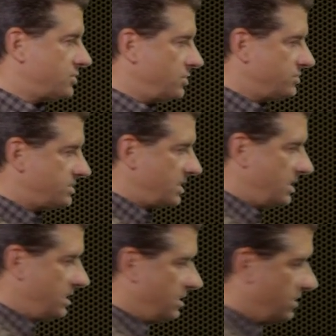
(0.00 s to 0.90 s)
So you
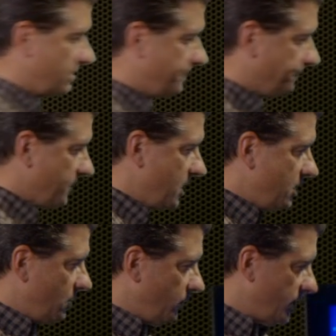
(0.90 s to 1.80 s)
see here,
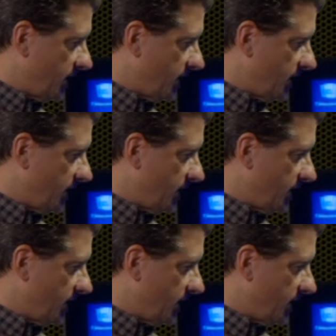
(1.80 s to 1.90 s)
we